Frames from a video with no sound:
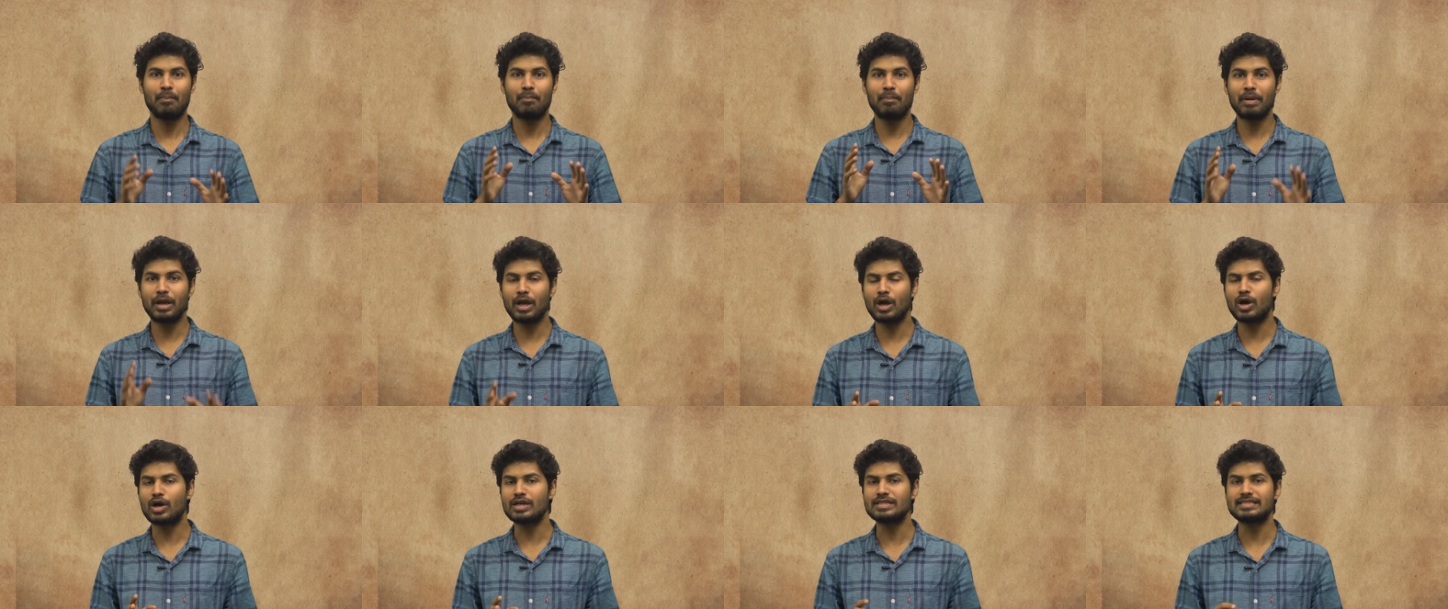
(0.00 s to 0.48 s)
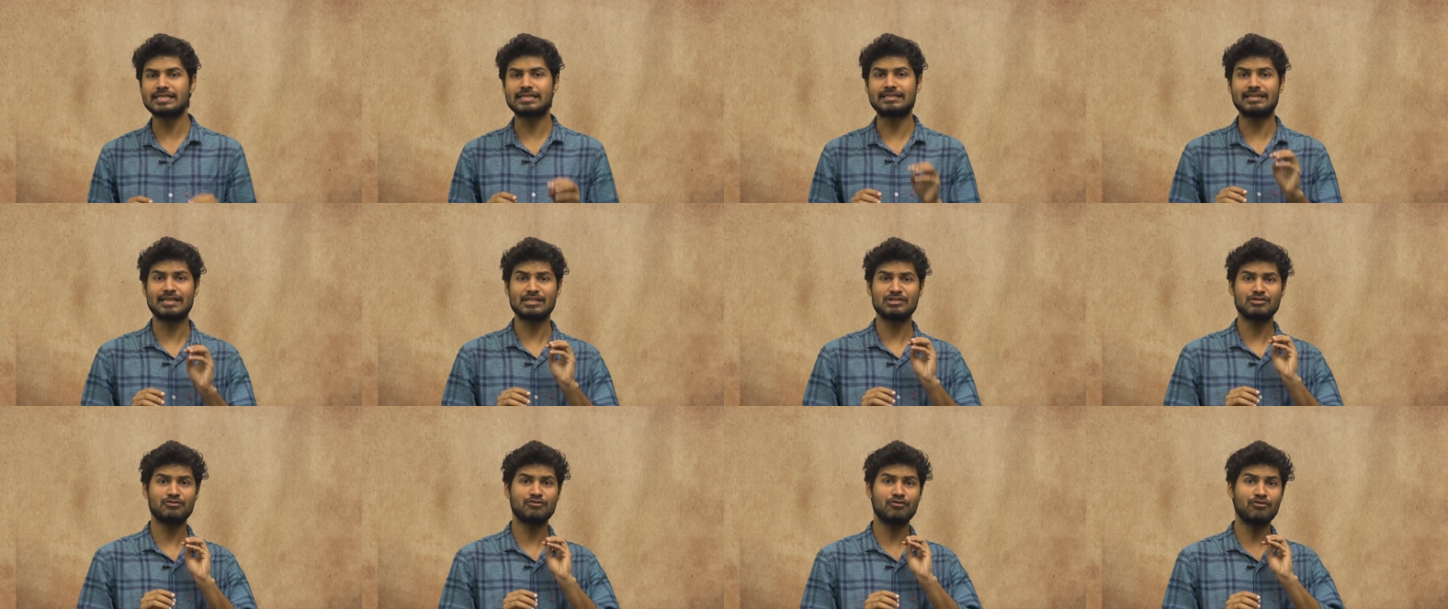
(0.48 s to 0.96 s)
because it
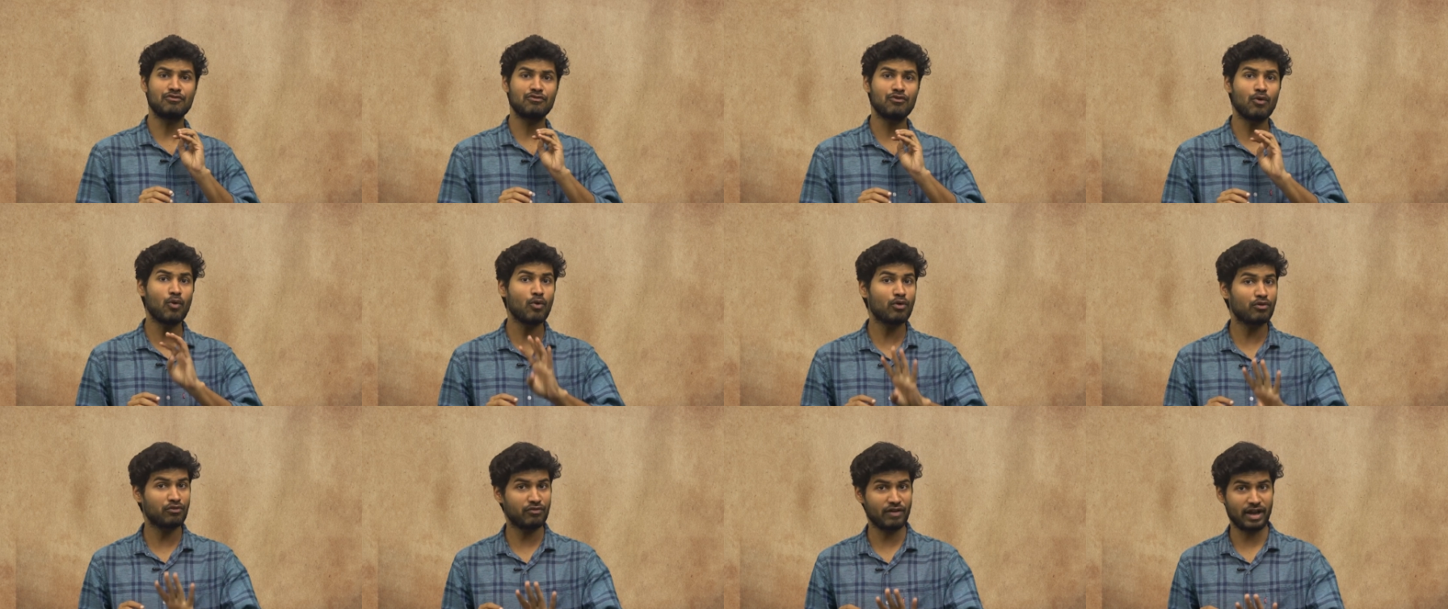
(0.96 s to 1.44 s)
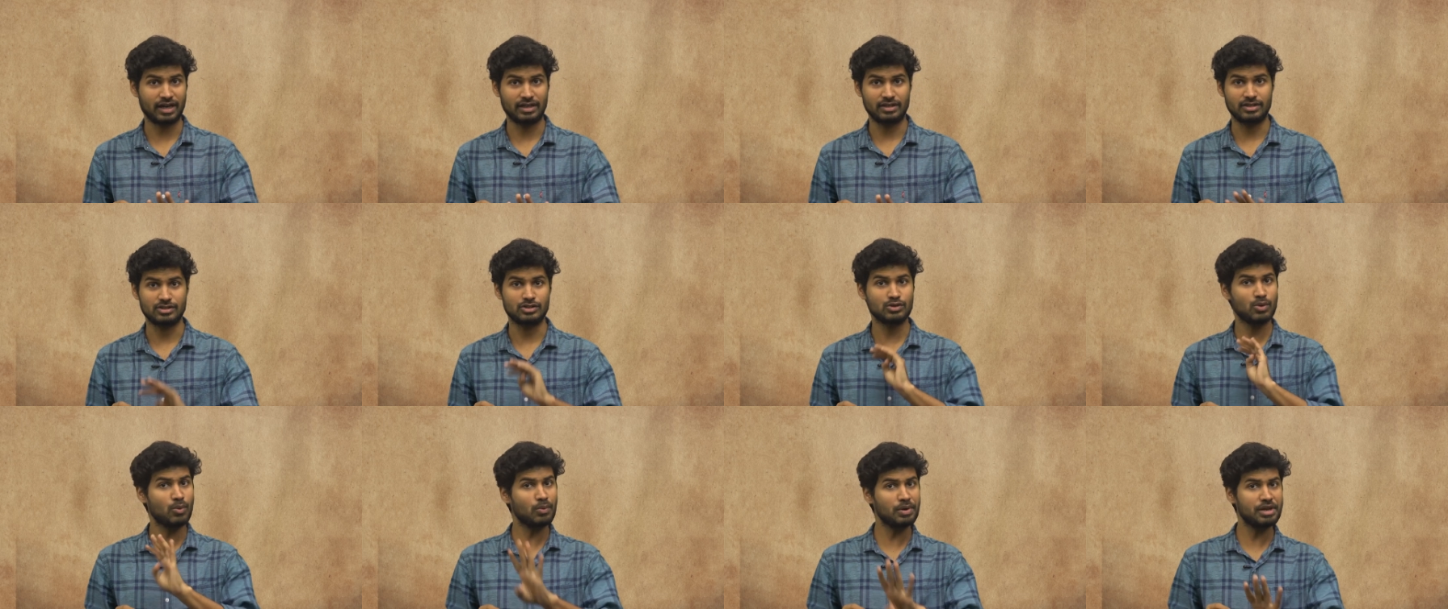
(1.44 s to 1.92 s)
has 4
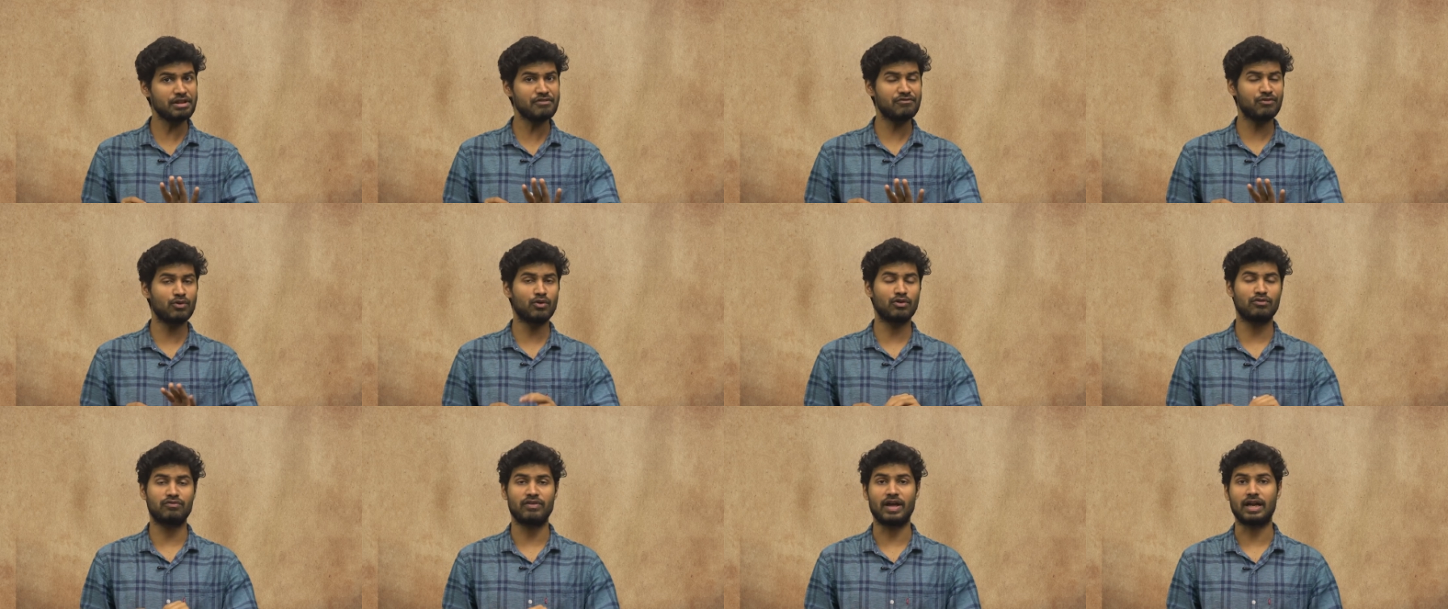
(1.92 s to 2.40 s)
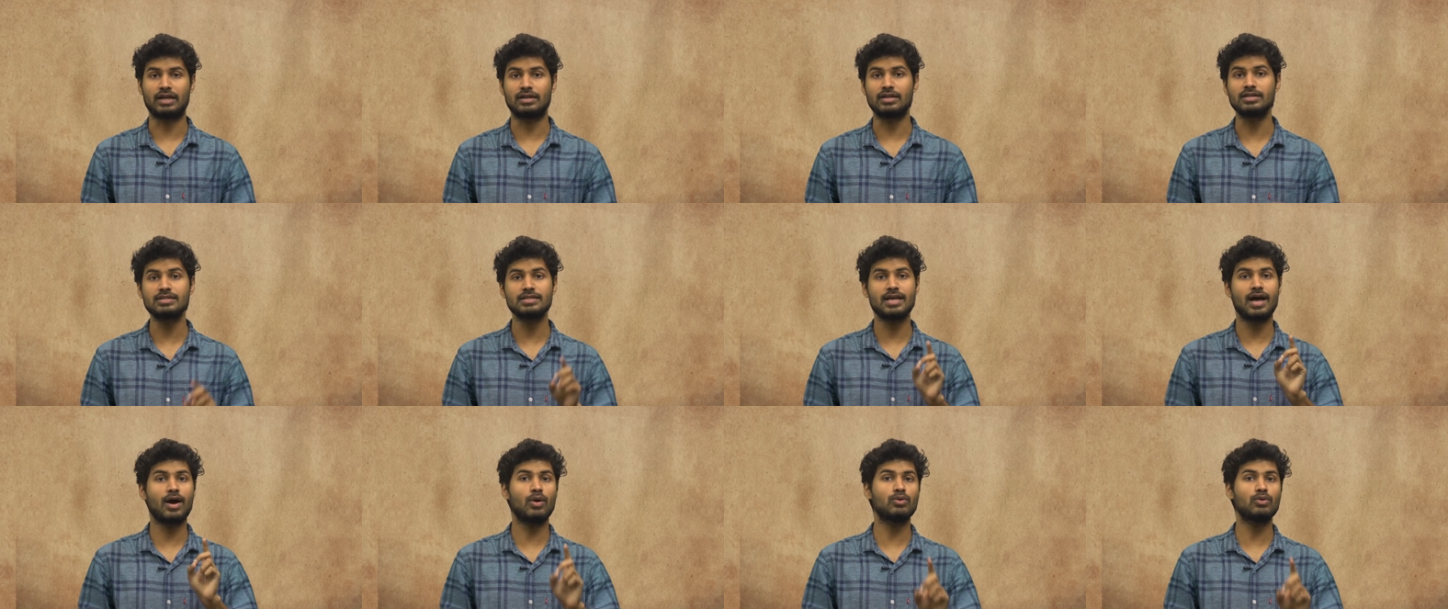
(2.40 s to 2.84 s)
factors, only 4 factors,